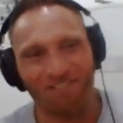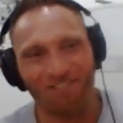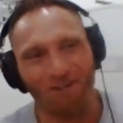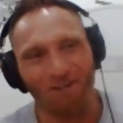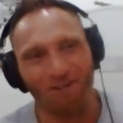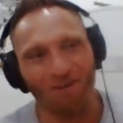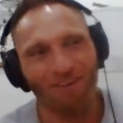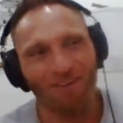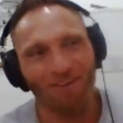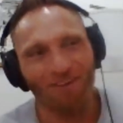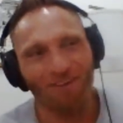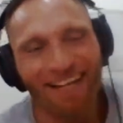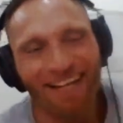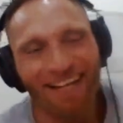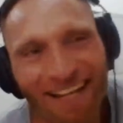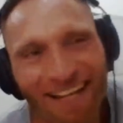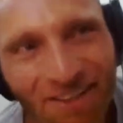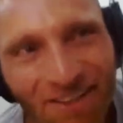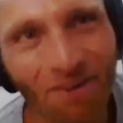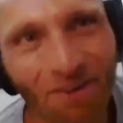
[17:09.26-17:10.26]
it's so,
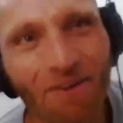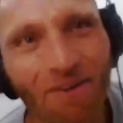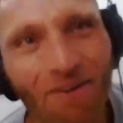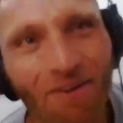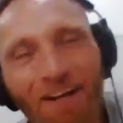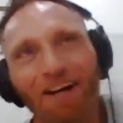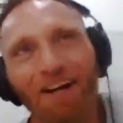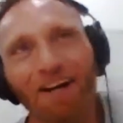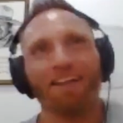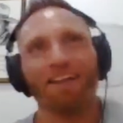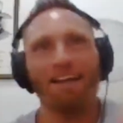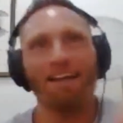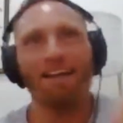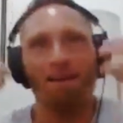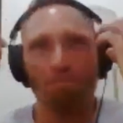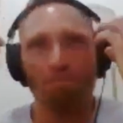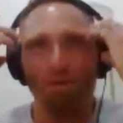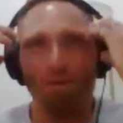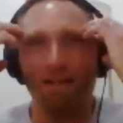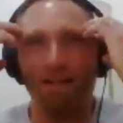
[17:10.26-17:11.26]
you know,
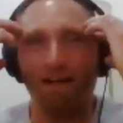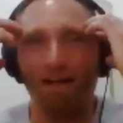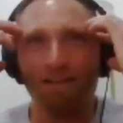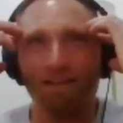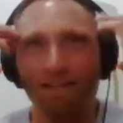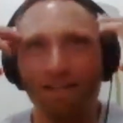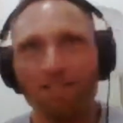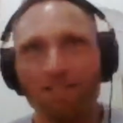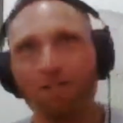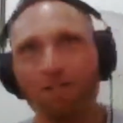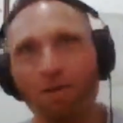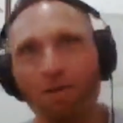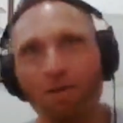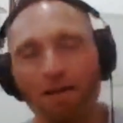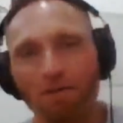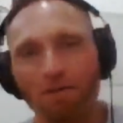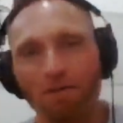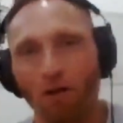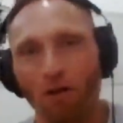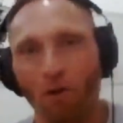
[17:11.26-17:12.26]
but unless you
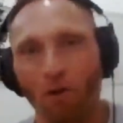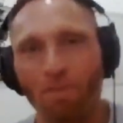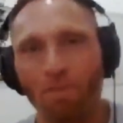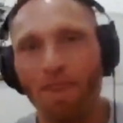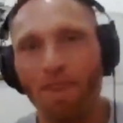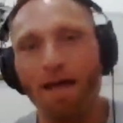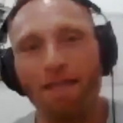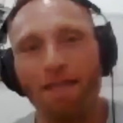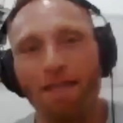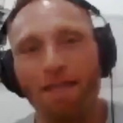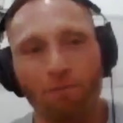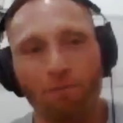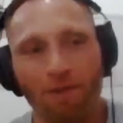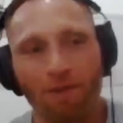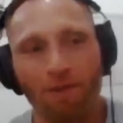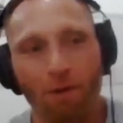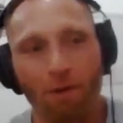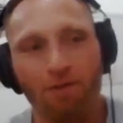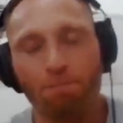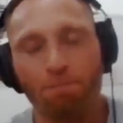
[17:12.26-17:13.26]
had,
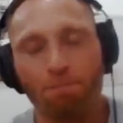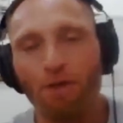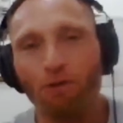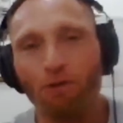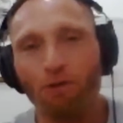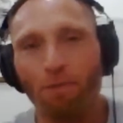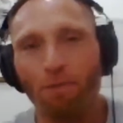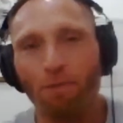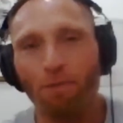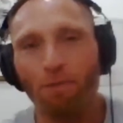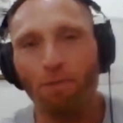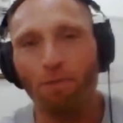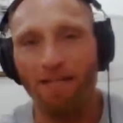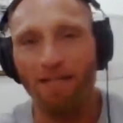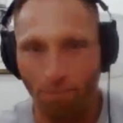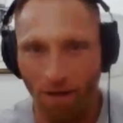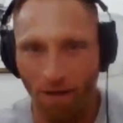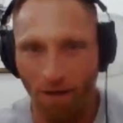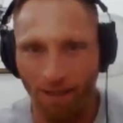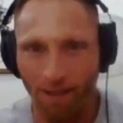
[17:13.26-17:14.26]
that was built by
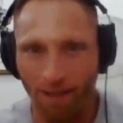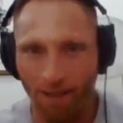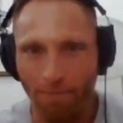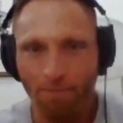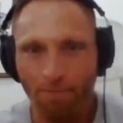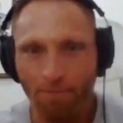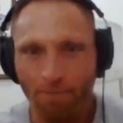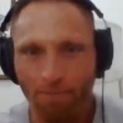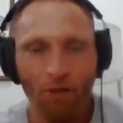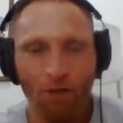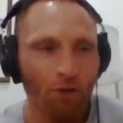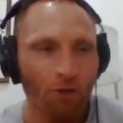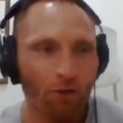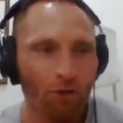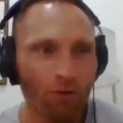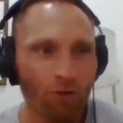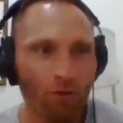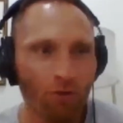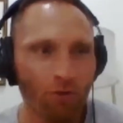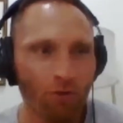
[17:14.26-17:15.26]
somebody
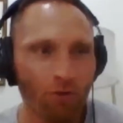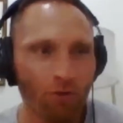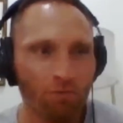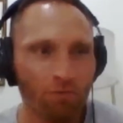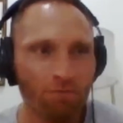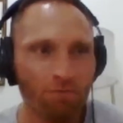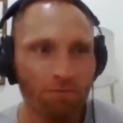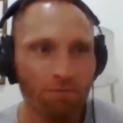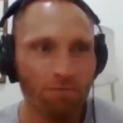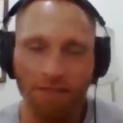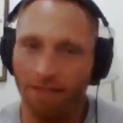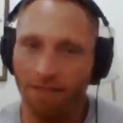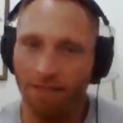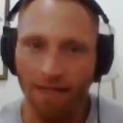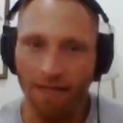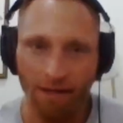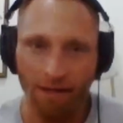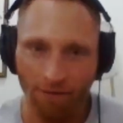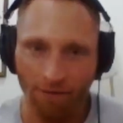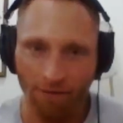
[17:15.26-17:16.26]
who didn't
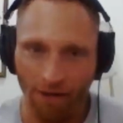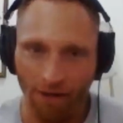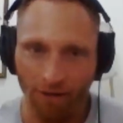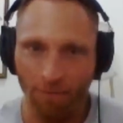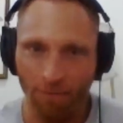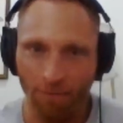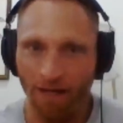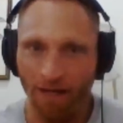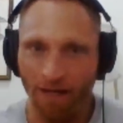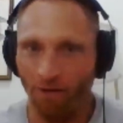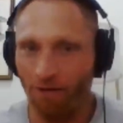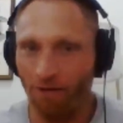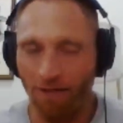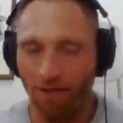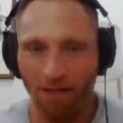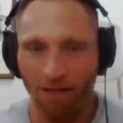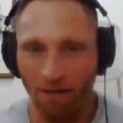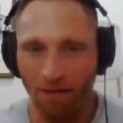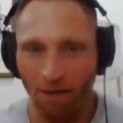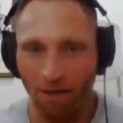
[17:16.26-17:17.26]
have accounting
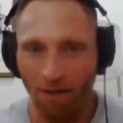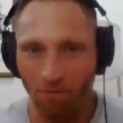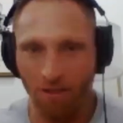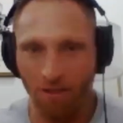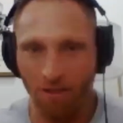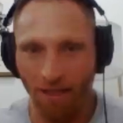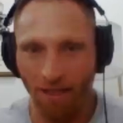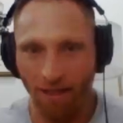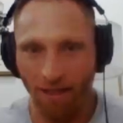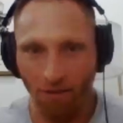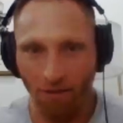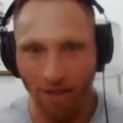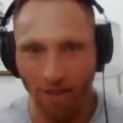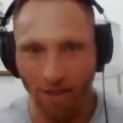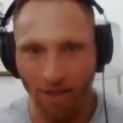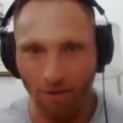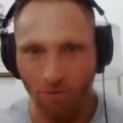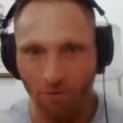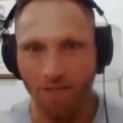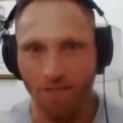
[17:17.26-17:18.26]
background. That was like,
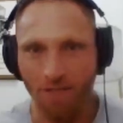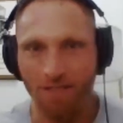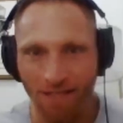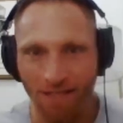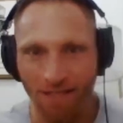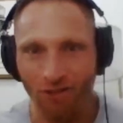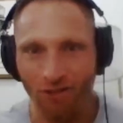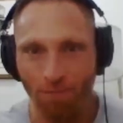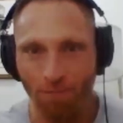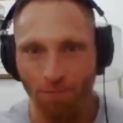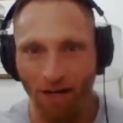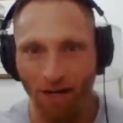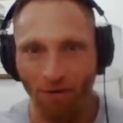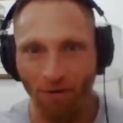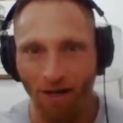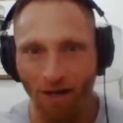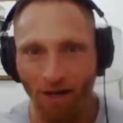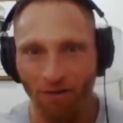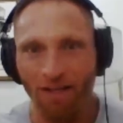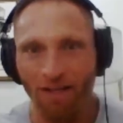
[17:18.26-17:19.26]
okay, it was a sales
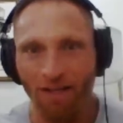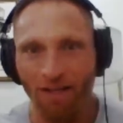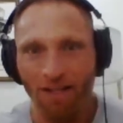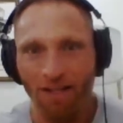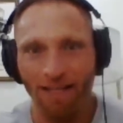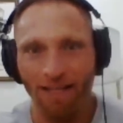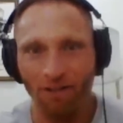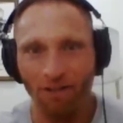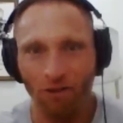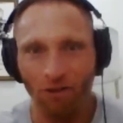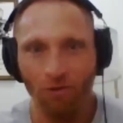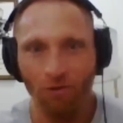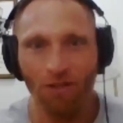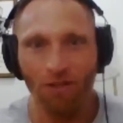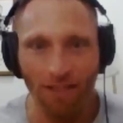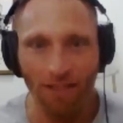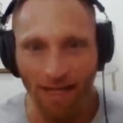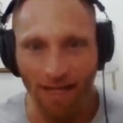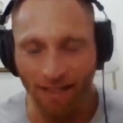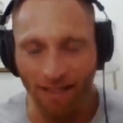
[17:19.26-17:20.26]
background that knew
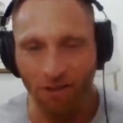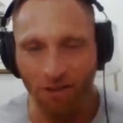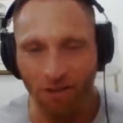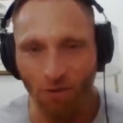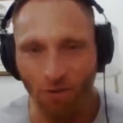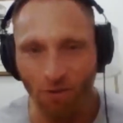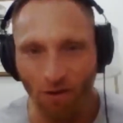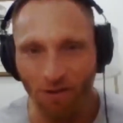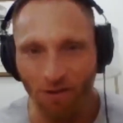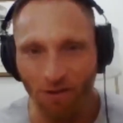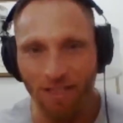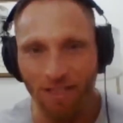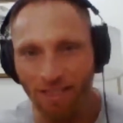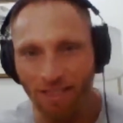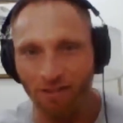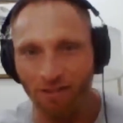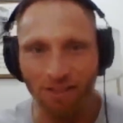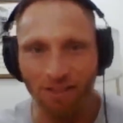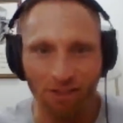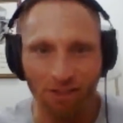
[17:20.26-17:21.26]
that they had to do all these
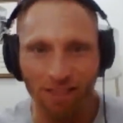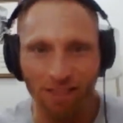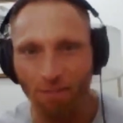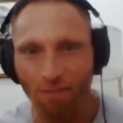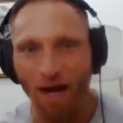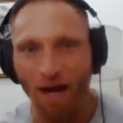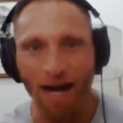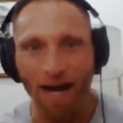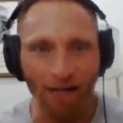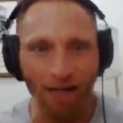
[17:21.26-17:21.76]
things. So they just kept